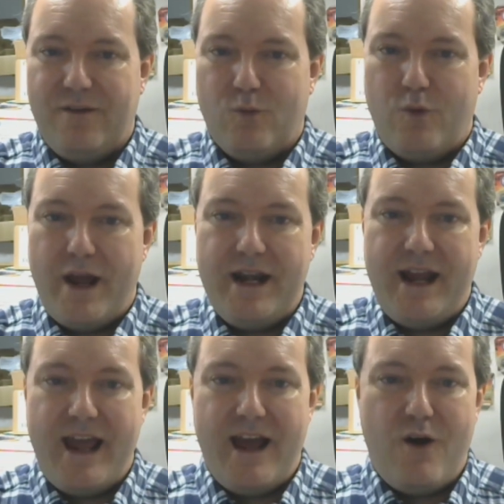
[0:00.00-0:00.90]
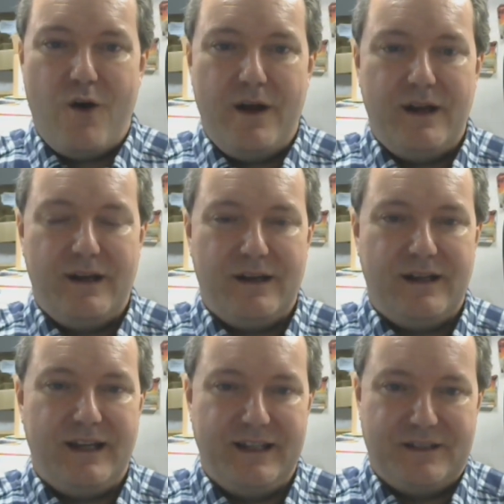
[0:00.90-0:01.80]
right now,
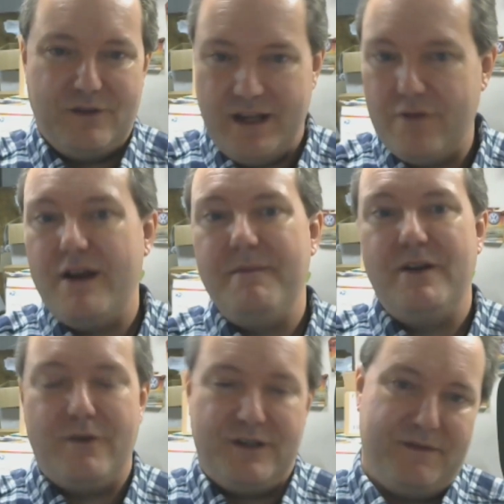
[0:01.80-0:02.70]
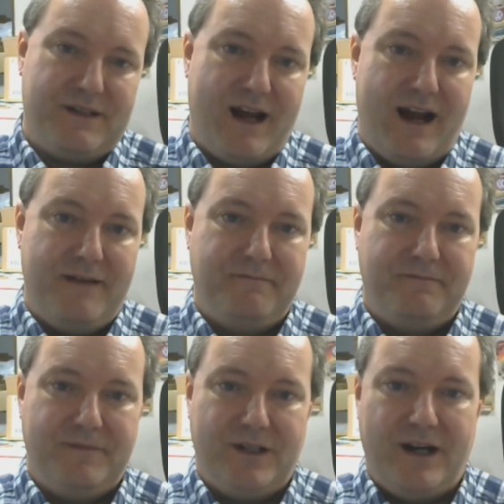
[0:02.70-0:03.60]
it's getting ready to be Christmas time.
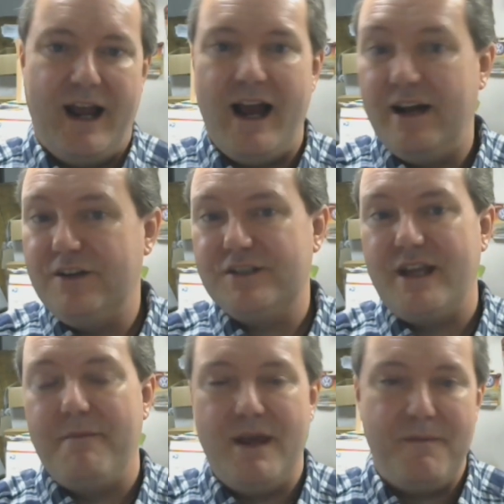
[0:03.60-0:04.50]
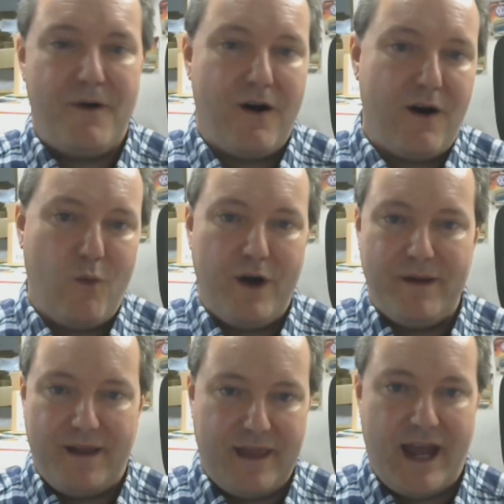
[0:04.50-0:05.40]
Okay, I understand people are worried
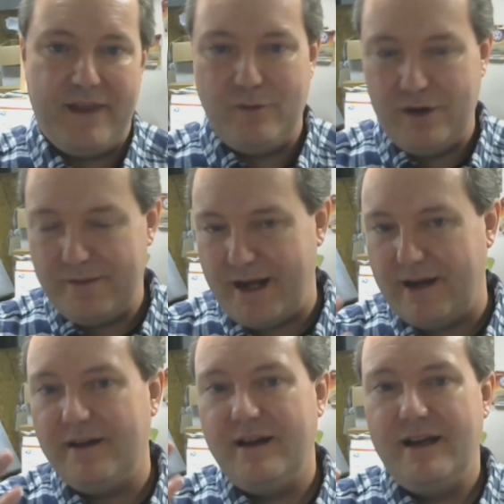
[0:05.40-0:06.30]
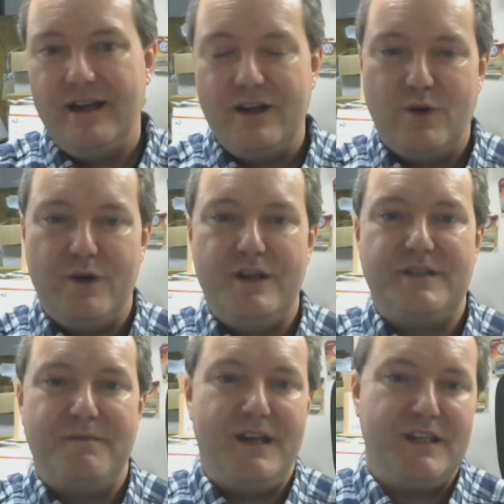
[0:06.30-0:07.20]
about that. They're worried about
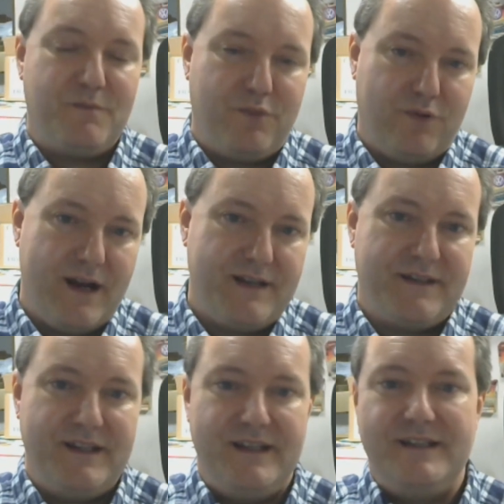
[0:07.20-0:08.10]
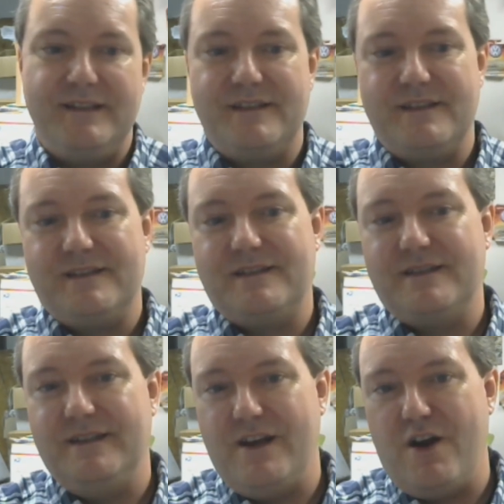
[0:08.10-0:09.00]
Christmas
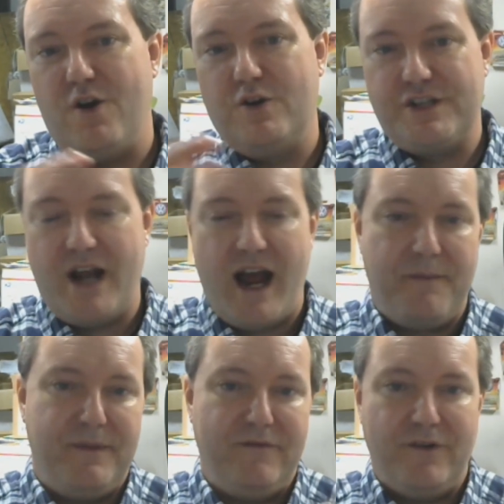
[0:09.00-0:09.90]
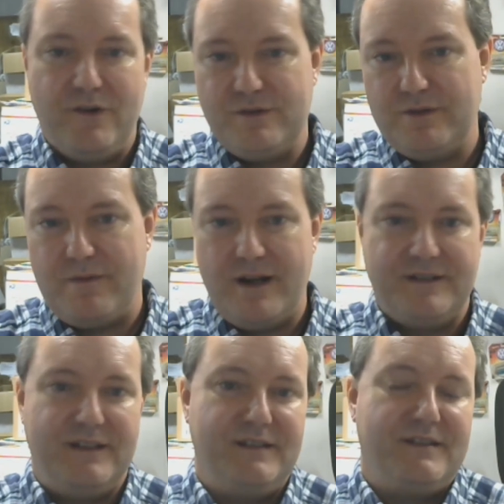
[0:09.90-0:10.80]
presents, shopping for Christmas
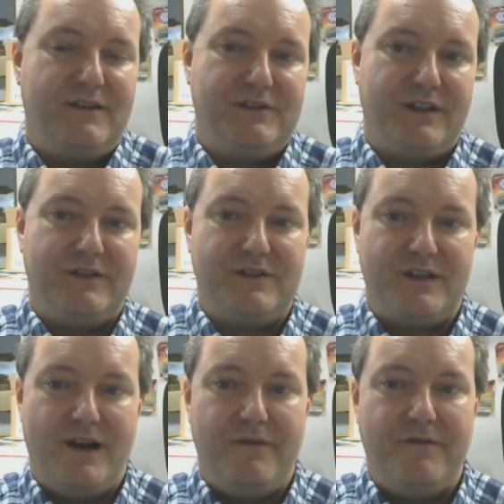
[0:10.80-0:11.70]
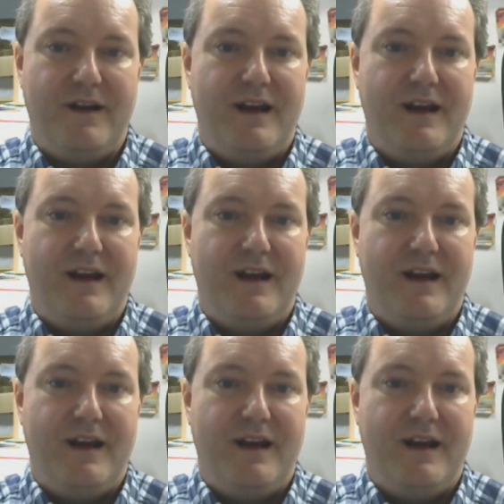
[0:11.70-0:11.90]
presents and all this other stuff.